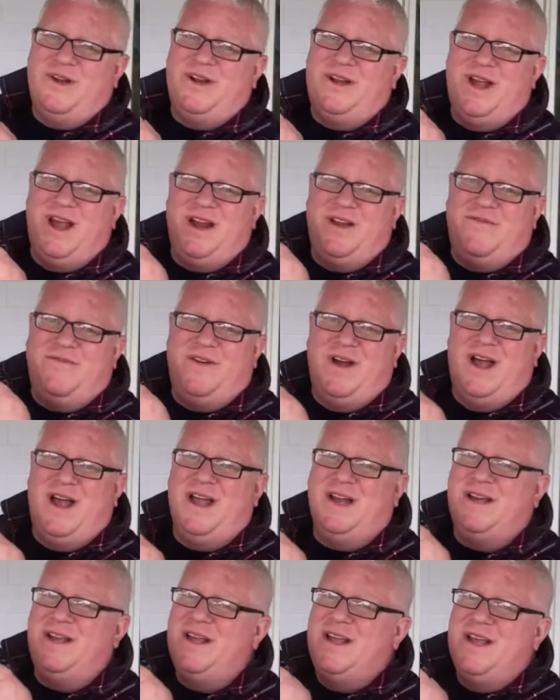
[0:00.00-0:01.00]
you kind of
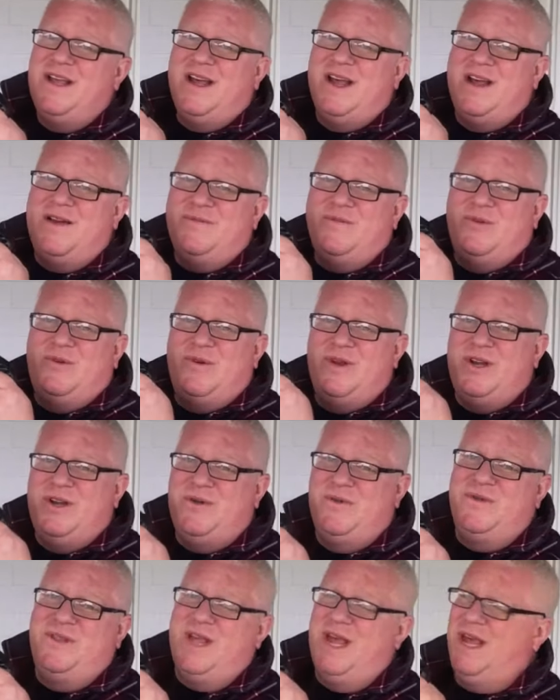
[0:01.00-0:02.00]
find, um, quit
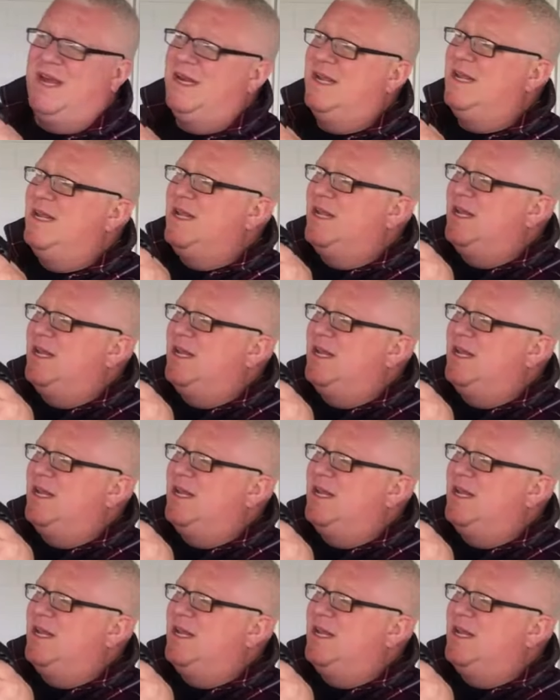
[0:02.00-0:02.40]
doing that.